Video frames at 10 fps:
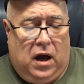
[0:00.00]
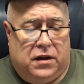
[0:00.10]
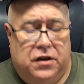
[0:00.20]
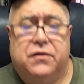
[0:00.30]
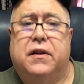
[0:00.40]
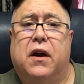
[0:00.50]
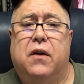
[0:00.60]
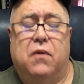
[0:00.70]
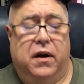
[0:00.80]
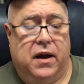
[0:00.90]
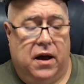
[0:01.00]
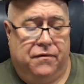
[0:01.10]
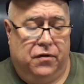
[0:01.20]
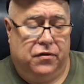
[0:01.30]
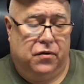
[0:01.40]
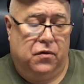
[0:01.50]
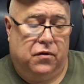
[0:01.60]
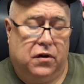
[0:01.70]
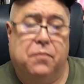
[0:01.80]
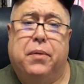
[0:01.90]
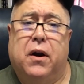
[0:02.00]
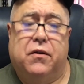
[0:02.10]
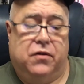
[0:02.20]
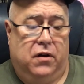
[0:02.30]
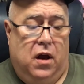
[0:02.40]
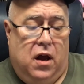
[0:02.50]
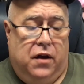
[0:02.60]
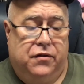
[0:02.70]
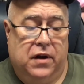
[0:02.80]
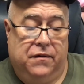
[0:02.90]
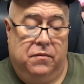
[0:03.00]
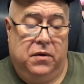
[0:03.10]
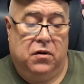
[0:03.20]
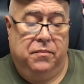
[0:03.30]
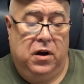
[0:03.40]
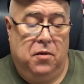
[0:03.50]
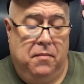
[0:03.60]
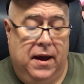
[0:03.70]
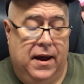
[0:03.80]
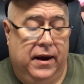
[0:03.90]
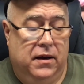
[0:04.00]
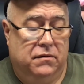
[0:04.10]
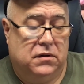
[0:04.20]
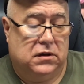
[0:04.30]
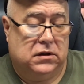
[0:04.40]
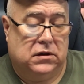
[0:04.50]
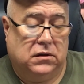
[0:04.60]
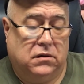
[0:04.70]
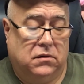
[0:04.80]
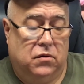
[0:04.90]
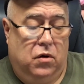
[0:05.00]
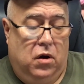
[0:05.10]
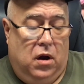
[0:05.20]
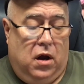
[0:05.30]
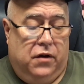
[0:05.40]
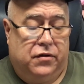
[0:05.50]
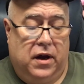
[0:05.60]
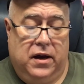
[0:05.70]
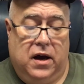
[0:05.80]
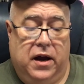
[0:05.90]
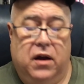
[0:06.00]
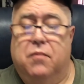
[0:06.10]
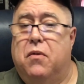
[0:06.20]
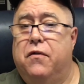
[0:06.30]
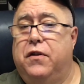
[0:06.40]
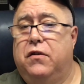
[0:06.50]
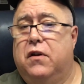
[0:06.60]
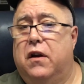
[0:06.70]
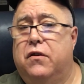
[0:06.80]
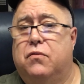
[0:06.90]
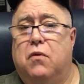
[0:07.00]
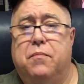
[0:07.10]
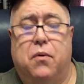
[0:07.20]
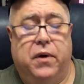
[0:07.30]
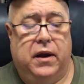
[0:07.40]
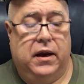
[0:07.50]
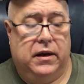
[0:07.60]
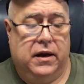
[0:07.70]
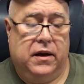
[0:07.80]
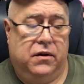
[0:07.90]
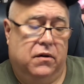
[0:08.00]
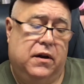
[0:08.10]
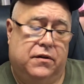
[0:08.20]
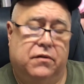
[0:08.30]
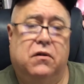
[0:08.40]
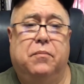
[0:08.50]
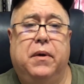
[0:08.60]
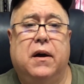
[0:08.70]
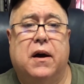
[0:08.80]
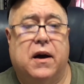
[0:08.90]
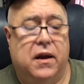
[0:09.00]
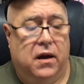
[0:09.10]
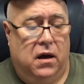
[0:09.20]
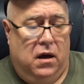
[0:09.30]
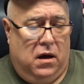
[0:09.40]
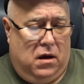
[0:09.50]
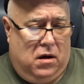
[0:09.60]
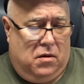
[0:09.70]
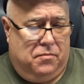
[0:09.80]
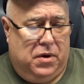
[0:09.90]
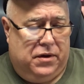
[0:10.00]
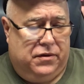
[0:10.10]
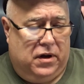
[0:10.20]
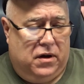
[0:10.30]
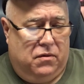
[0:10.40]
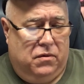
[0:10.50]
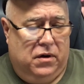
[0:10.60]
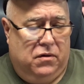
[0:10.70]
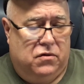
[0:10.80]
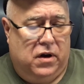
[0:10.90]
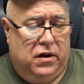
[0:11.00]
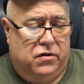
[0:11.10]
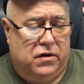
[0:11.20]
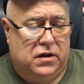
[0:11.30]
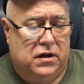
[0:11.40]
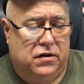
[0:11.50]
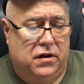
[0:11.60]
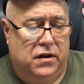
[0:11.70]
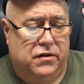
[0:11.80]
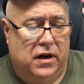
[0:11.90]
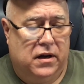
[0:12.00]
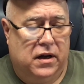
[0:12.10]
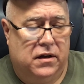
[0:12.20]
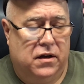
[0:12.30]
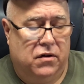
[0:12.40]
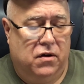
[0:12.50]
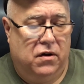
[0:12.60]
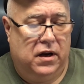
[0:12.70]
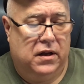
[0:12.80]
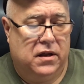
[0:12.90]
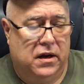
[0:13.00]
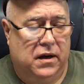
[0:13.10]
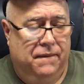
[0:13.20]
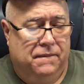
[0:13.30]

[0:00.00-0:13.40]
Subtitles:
just to tell you what I got. First of all, comparison. 7mm mag. Sight height on both these guns is 1.8. Yeah, I know that's a little bit high, but we're trying to stretch these guns out, and that doesn't hurt anything.